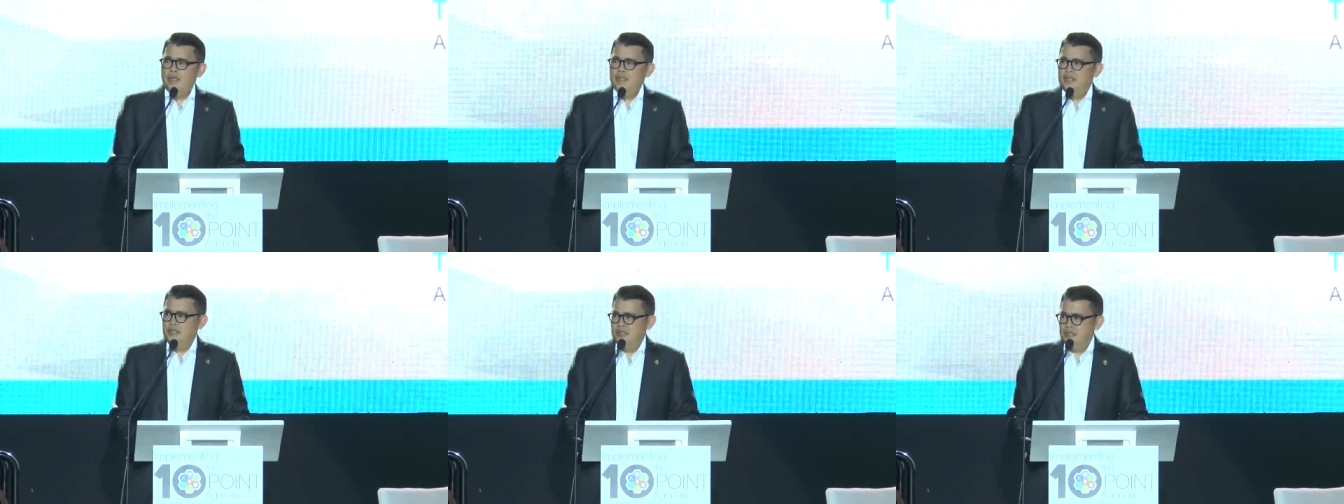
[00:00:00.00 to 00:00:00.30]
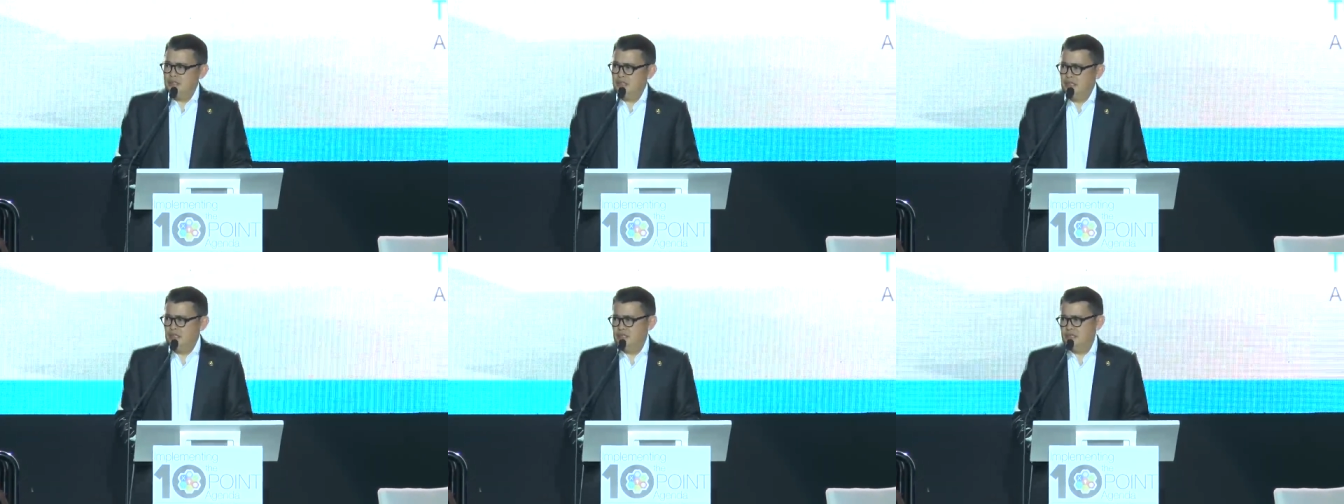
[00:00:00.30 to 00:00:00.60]

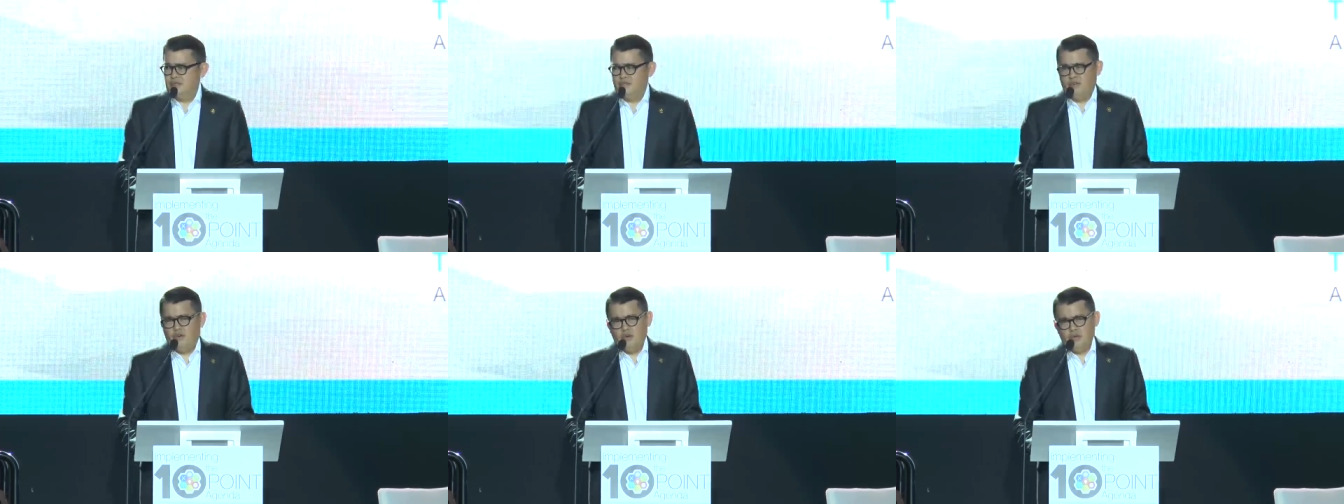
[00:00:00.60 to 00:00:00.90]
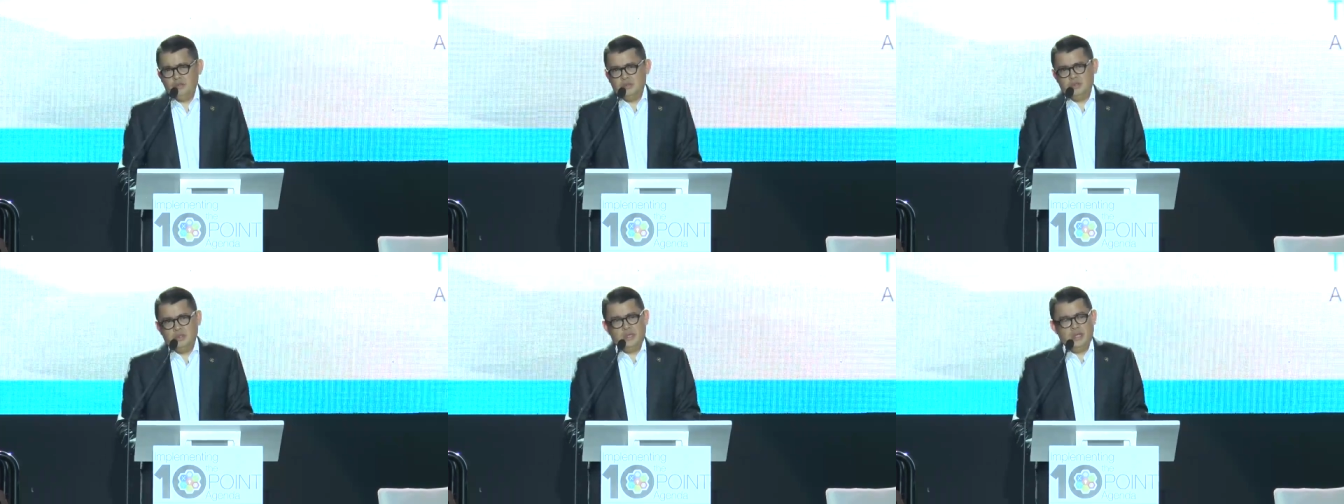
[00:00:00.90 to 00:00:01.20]
agencies
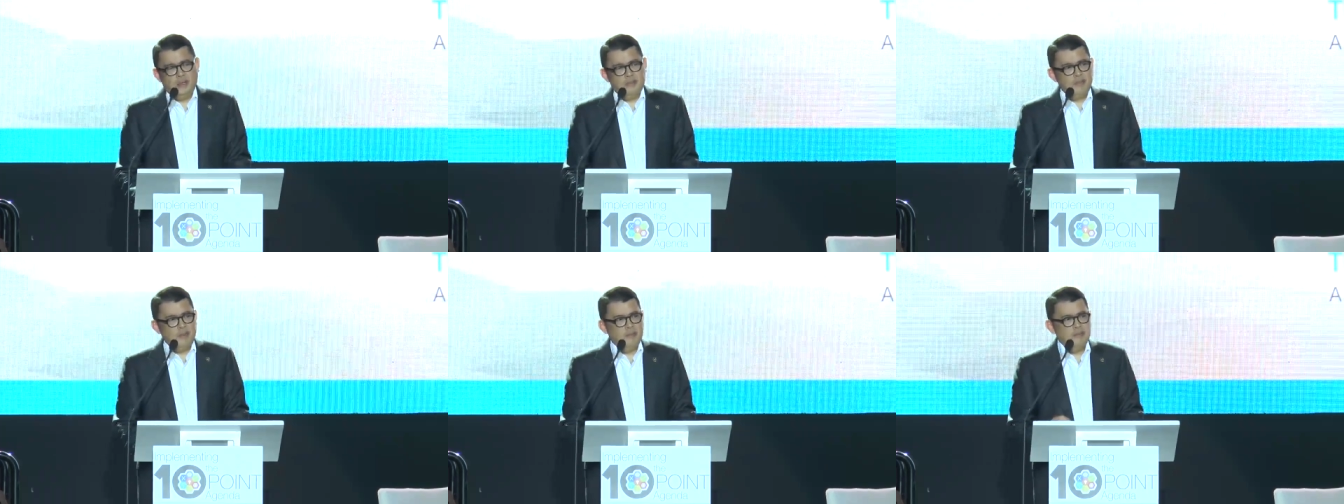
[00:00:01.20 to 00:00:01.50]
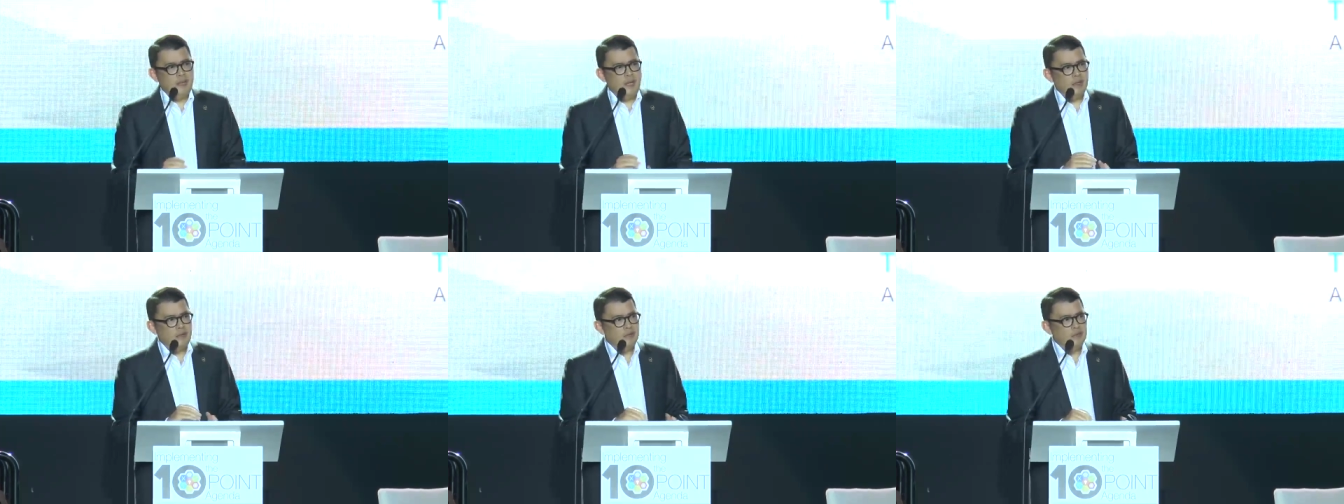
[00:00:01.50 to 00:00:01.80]
focused on
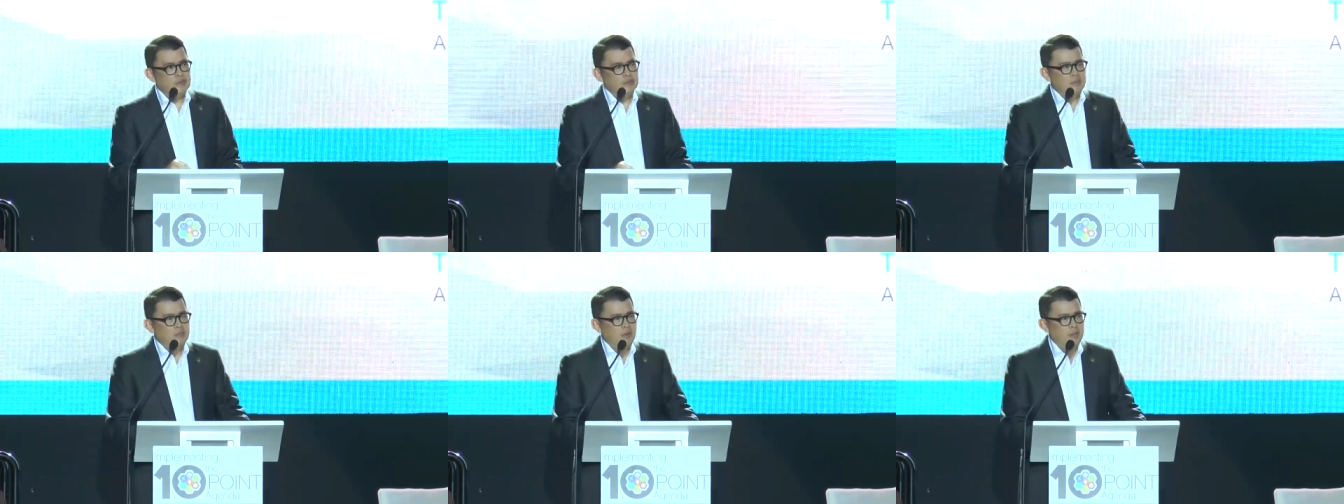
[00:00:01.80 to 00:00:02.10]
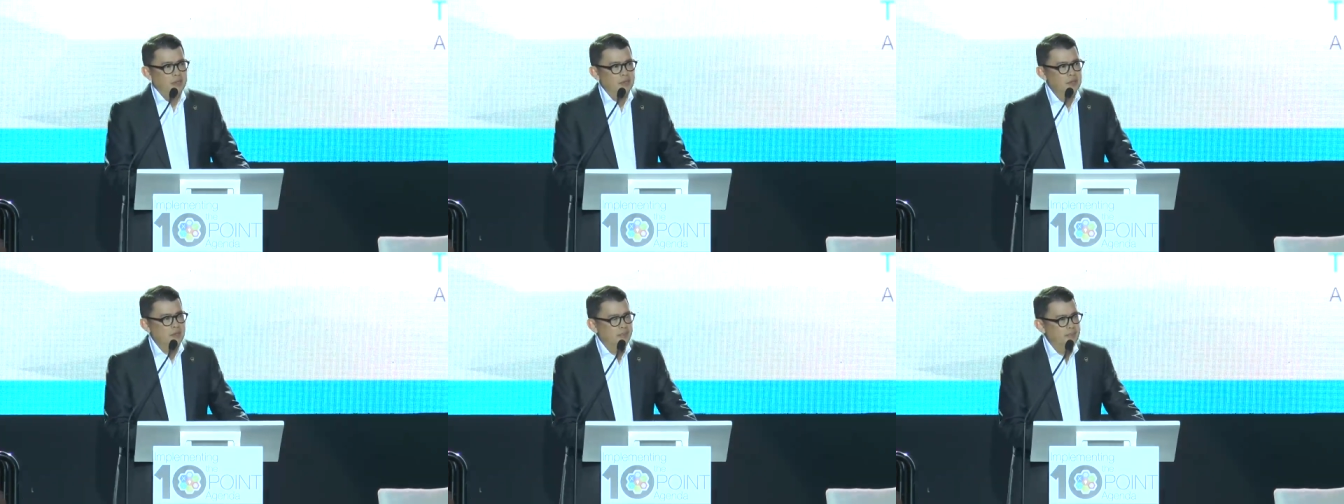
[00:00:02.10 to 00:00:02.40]
helping micro and
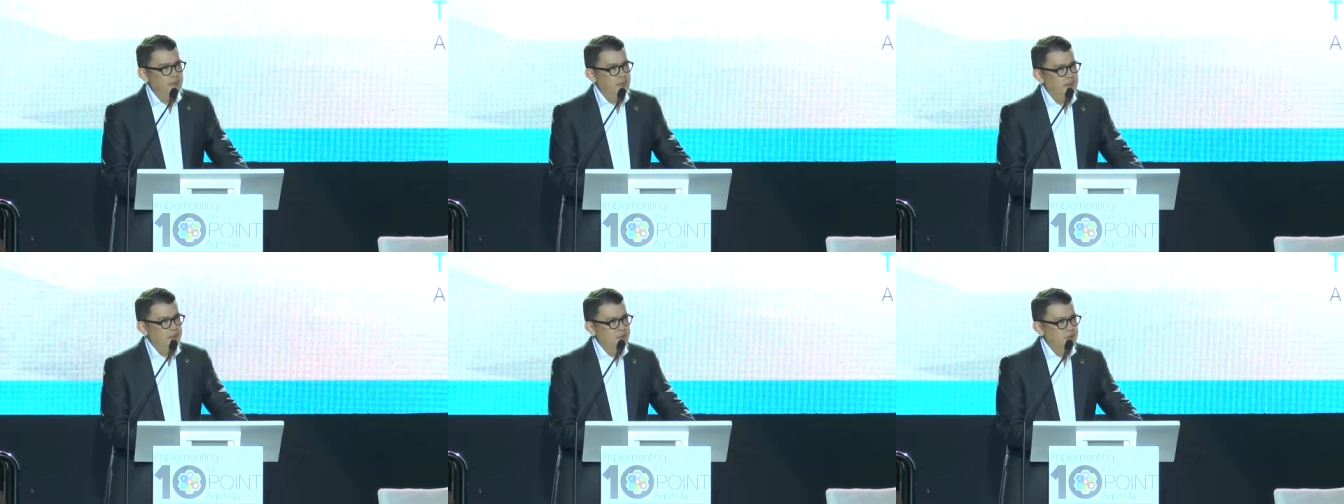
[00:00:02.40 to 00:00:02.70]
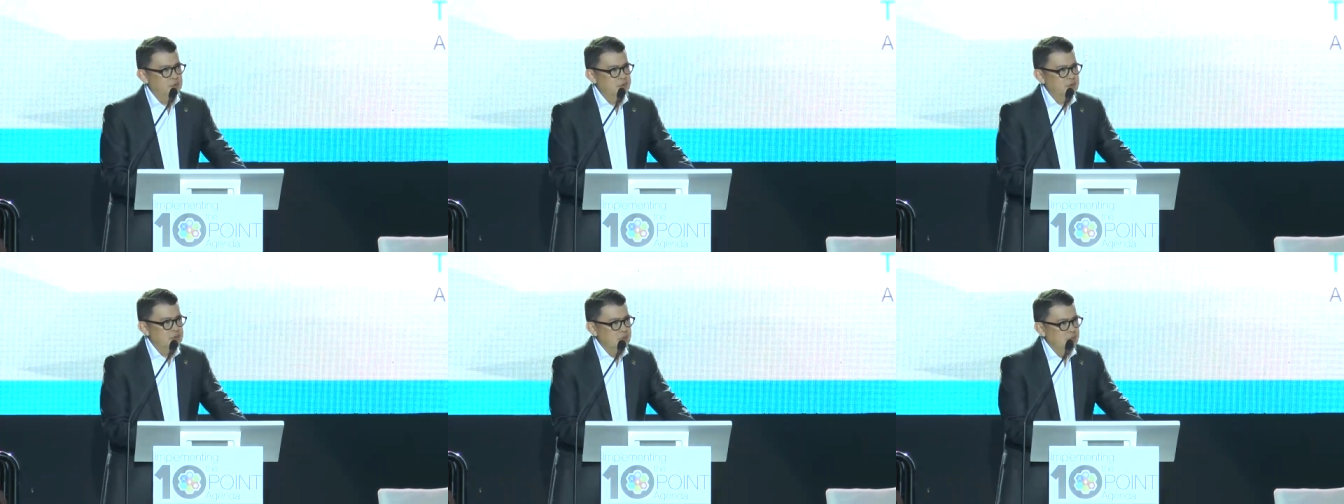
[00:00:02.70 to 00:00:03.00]
small
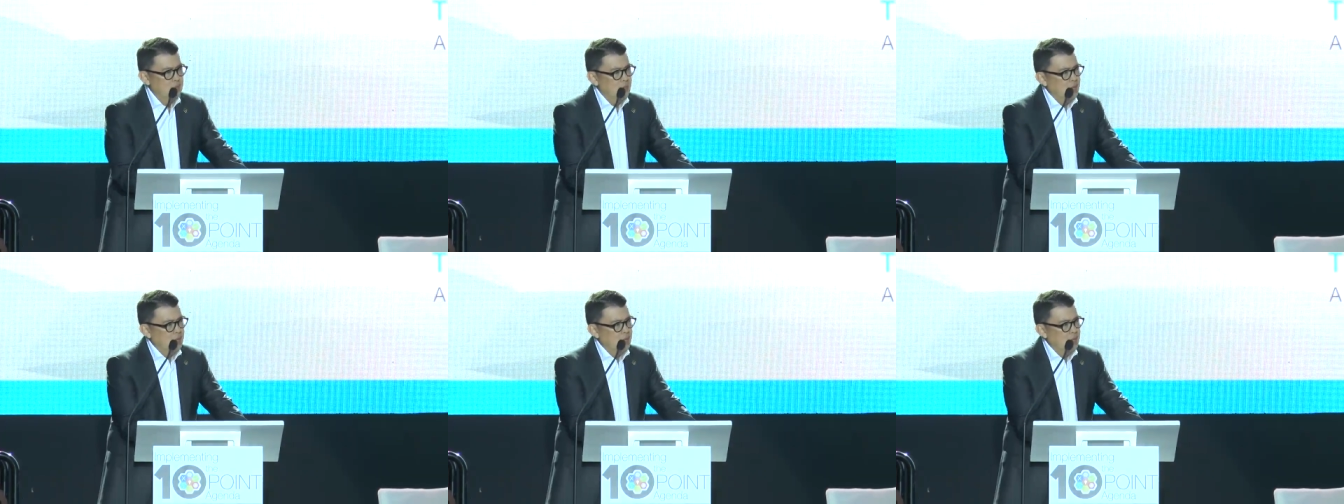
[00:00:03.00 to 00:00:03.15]
entrepreneurs,